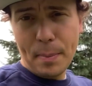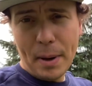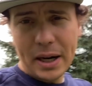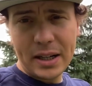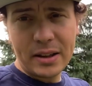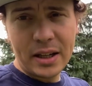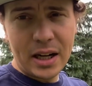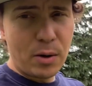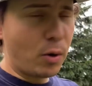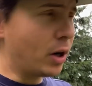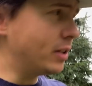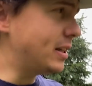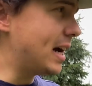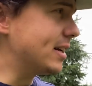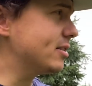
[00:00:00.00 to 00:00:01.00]
putting thing I wanna
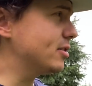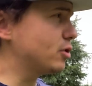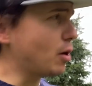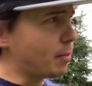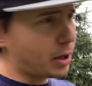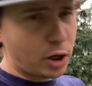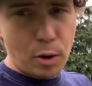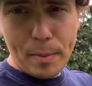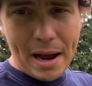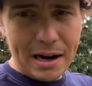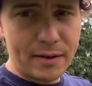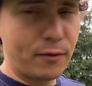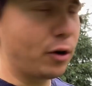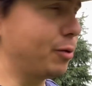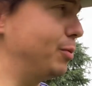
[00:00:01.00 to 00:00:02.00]
test, so I'm gonna go back
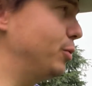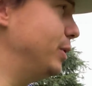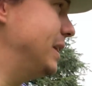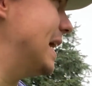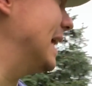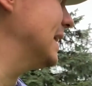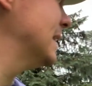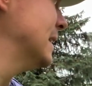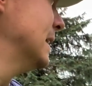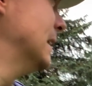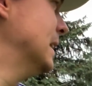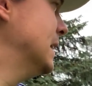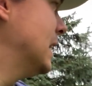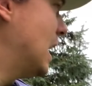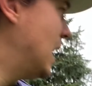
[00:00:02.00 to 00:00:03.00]
and forth between that.
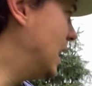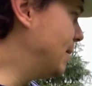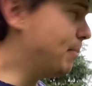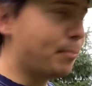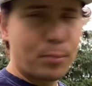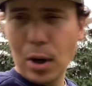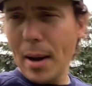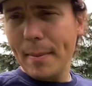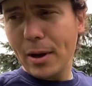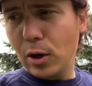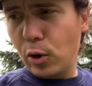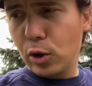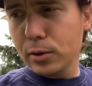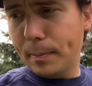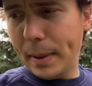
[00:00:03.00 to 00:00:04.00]
Um, brought my
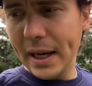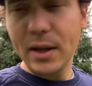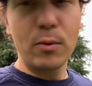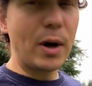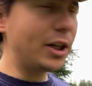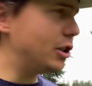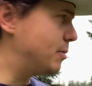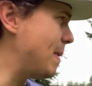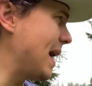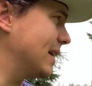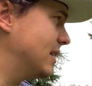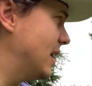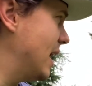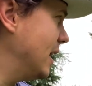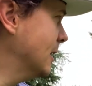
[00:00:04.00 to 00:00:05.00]
old ping wedges back
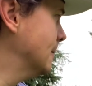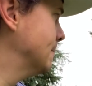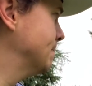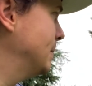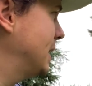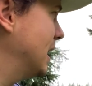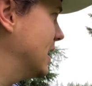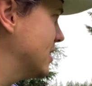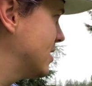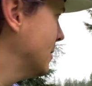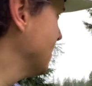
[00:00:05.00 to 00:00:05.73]
today because